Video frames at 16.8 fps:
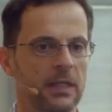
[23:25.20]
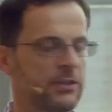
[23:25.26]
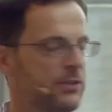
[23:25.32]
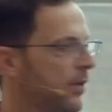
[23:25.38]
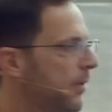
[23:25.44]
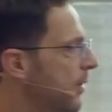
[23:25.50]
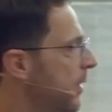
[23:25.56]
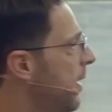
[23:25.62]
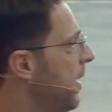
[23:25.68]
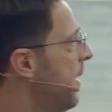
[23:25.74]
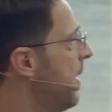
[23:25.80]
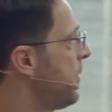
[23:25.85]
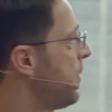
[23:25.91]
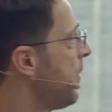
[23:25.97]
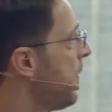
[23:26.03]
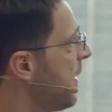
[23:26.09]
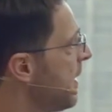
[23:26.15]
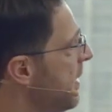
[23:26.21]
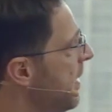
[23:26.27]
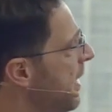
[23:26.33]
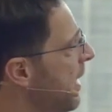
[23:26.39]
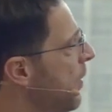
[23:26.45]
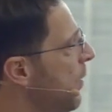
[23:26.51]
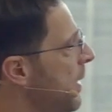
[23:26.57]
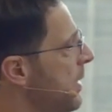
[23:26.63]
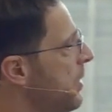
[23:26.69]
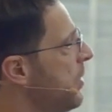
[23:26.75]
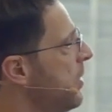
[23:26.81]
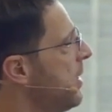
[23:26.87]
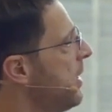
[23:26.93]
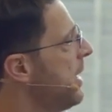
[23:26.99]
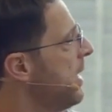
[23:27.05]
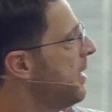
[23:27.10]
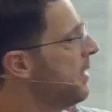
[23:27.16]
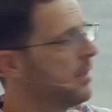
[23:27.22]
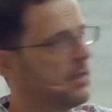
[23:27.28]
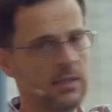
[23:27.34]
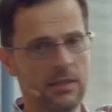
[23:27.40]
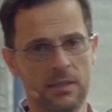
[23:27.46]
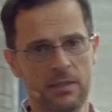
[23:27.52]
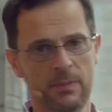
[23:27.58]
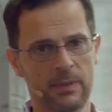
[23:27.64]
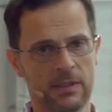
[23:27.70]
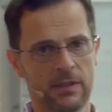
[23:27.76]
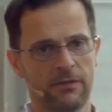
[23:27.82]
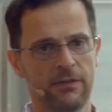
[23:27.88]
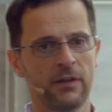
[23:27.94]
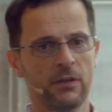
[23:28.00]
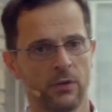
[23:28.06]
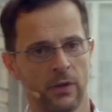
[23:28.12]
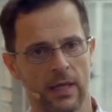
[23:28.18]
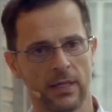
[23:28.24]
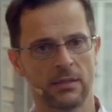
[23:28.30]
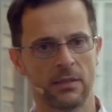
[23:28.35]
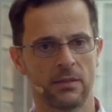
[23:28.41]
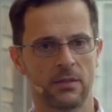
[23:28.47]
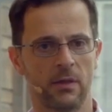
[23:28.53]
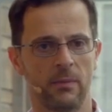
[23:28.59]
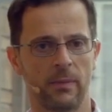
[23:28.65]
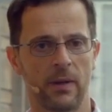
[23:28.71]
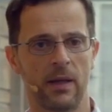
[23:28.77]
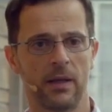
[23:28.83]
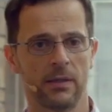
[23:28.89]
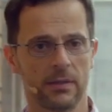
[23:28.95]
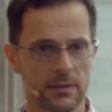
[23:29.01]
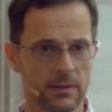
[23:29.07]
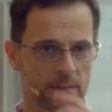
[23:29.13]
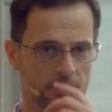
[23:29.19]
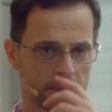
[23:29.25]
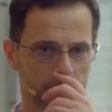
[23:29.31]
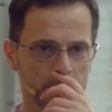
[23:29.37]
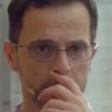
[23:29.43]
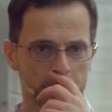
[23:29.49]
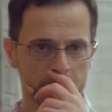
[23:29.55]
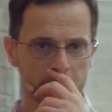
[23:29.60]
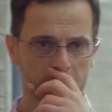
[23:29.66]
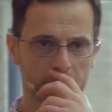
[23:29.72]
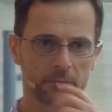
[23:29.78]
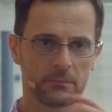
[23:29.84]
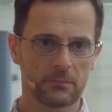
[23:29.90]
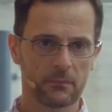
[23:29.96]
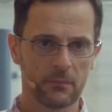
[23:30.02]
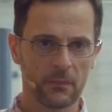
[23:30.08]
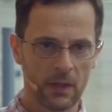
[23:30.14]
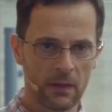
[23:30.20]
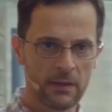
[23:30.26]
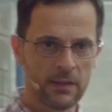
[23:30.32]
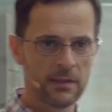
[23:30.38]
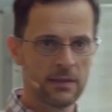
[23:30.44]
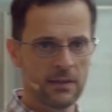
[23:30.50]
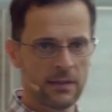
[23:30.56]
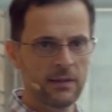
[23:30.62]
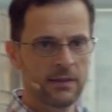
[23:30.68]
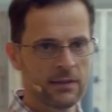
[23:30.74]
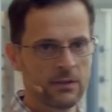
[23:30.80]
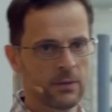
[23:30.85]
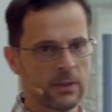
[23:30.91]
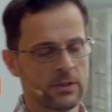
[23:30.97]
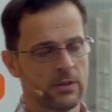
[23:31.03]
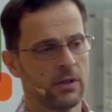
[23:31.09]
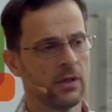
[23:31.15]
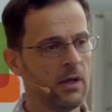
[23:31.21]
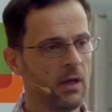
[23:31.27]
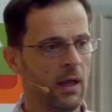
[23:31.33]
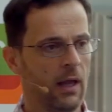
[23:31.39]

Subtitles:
So the question here is specific to license compliance, this question.